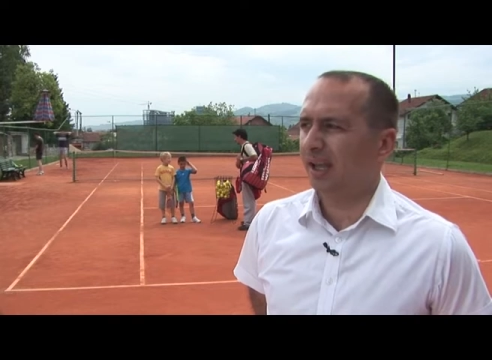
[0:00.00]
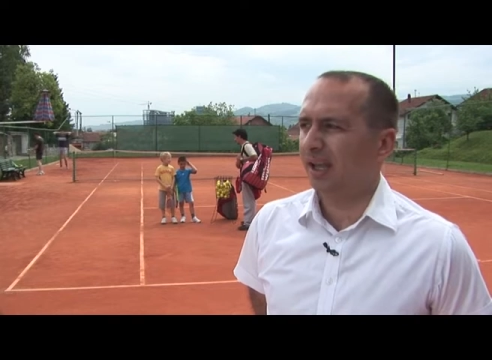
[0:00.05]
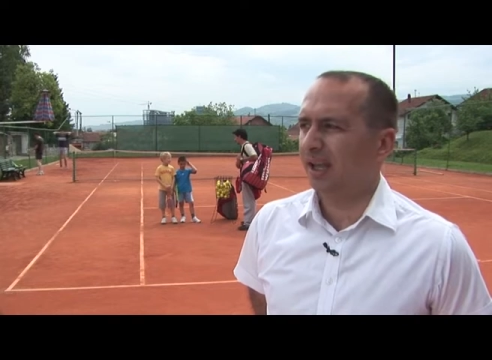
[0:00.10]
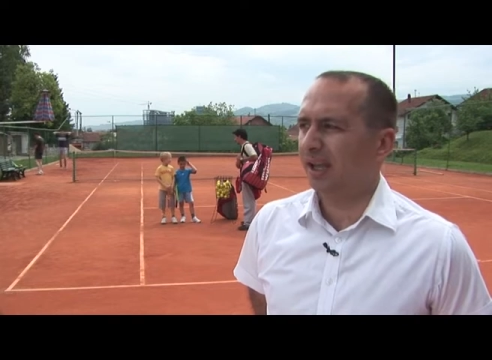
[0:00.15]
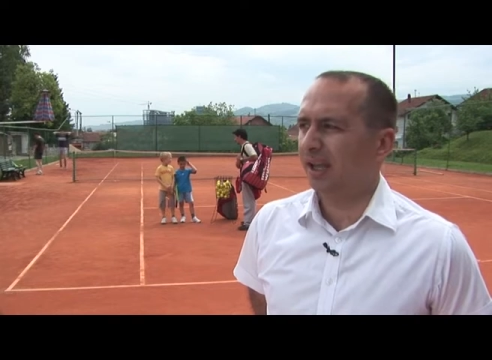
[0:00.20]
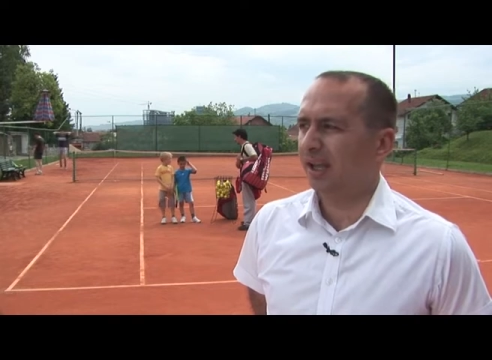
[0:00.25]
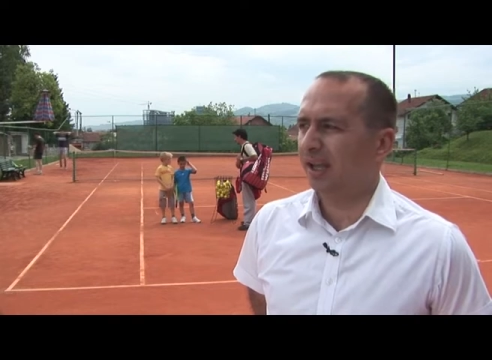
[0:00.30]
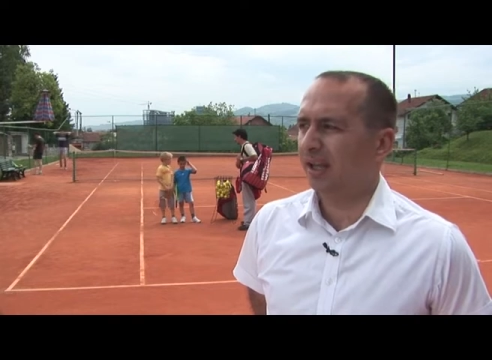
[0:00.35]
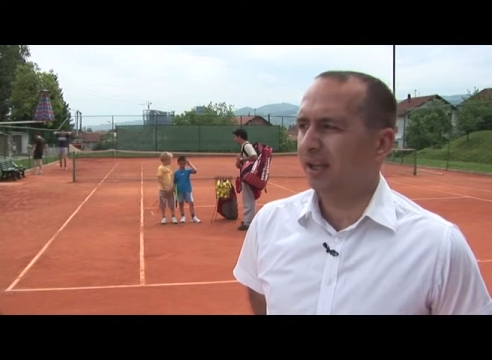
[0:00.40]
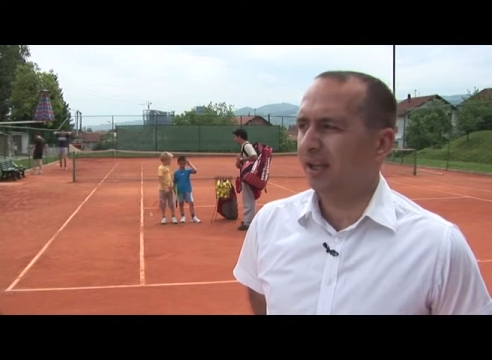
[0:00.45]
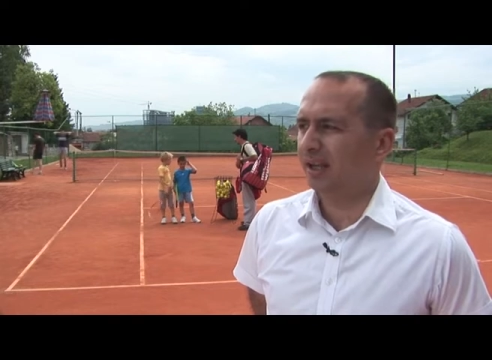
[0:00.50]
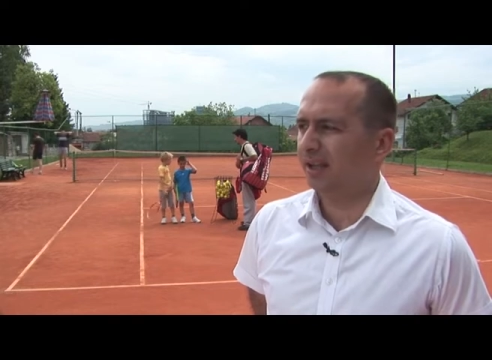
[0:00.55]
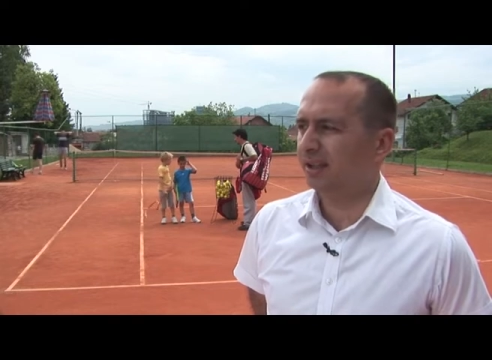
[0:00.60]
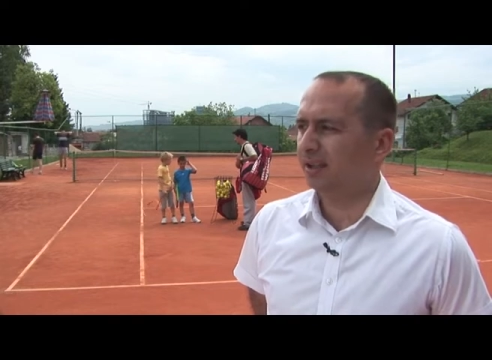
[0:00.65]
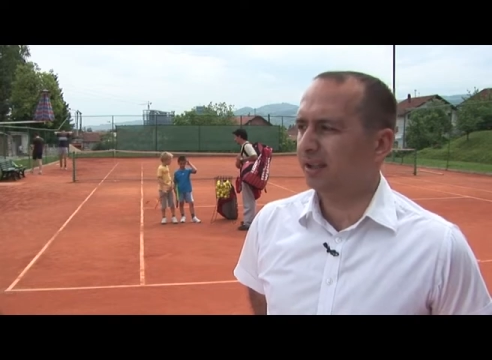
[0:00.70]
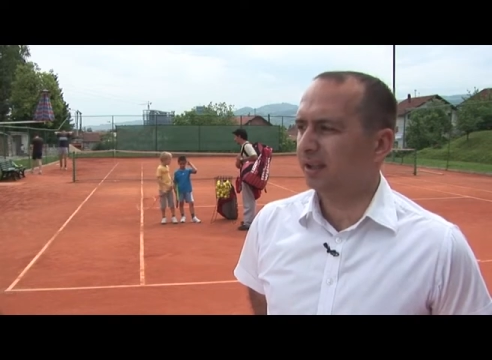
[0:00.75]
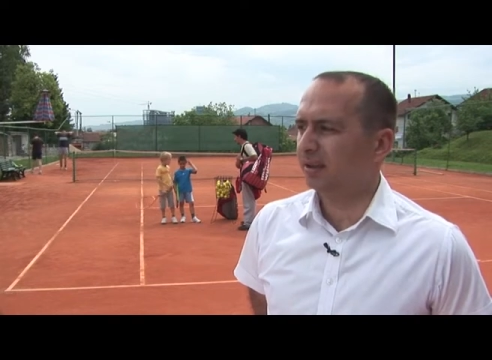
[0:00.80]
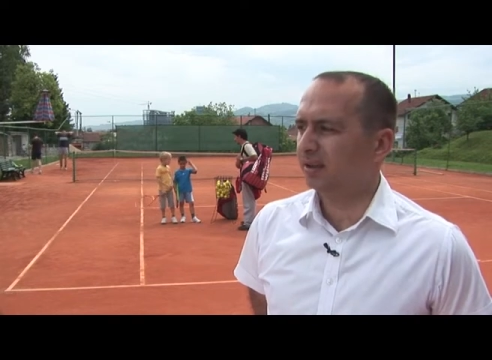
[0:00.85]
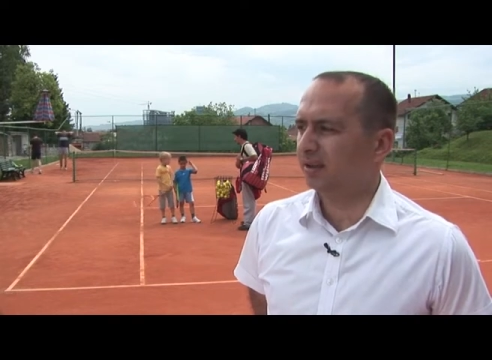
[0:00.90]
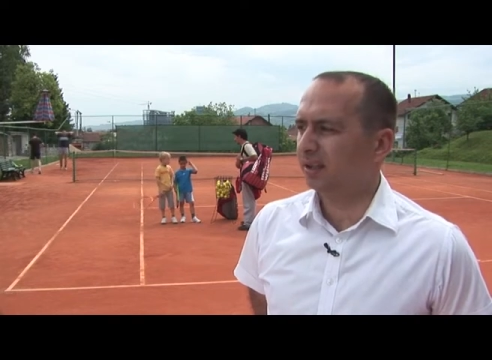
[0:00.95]
And I
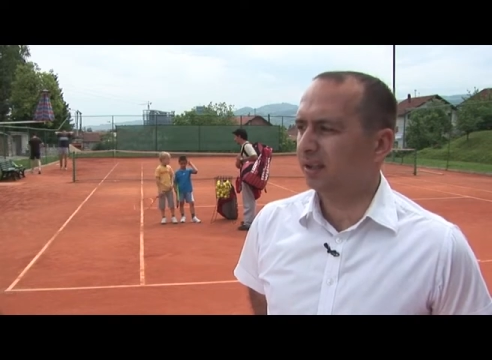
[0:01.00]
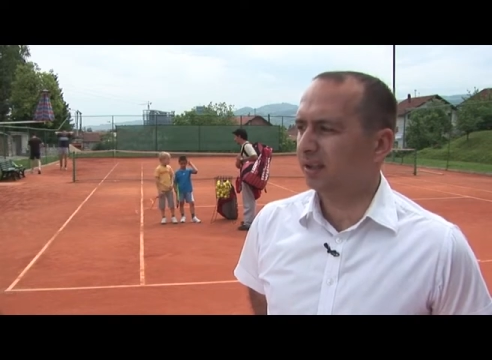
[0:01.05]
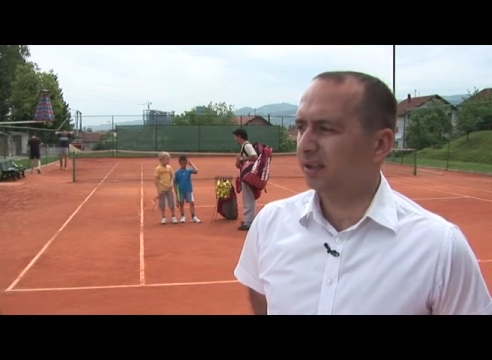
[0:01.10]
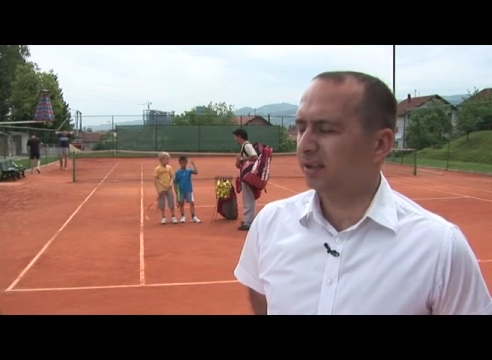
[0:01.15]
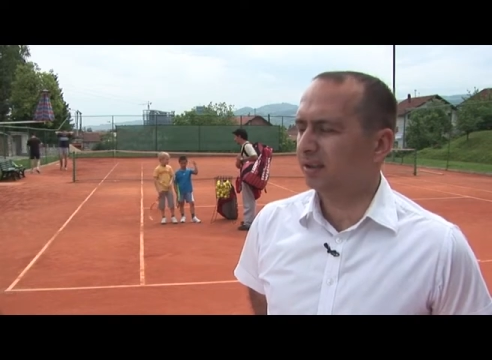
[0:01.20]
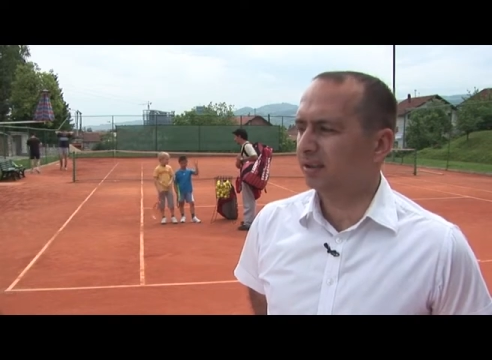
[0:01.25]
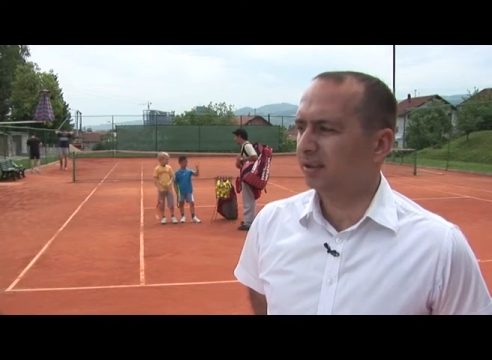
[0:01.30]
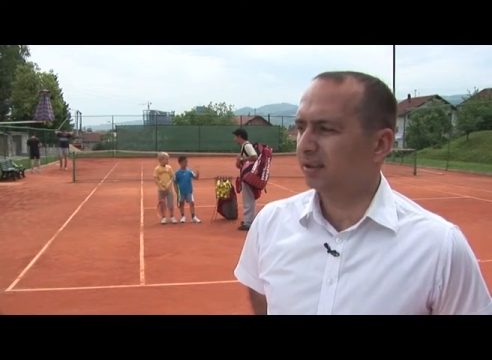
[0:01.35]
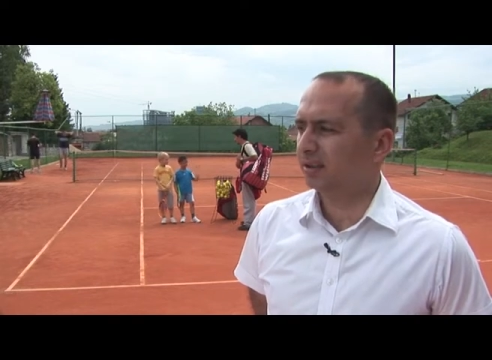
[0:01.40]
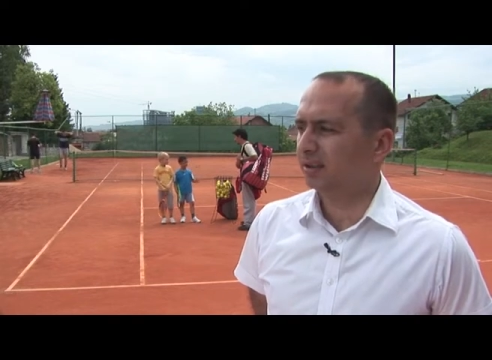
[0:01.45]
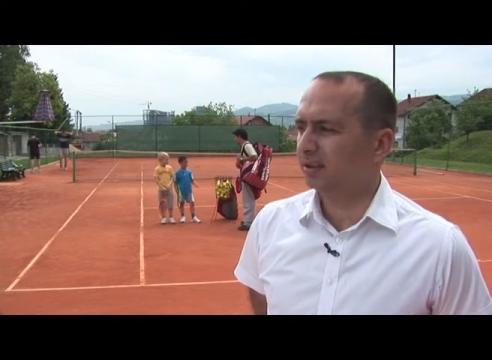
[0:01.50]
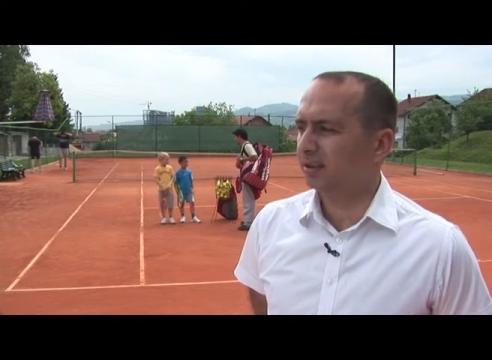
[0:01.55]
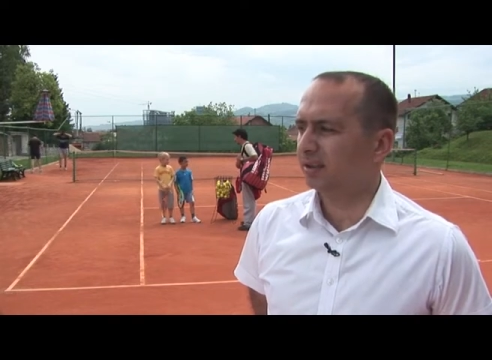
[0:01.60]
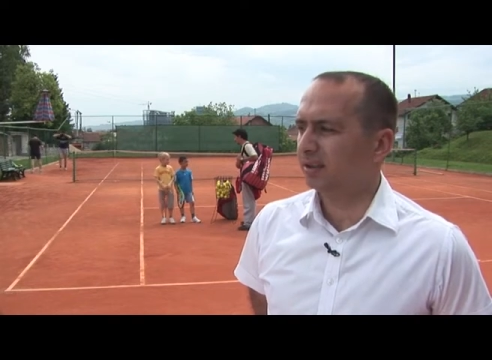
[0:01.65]
think that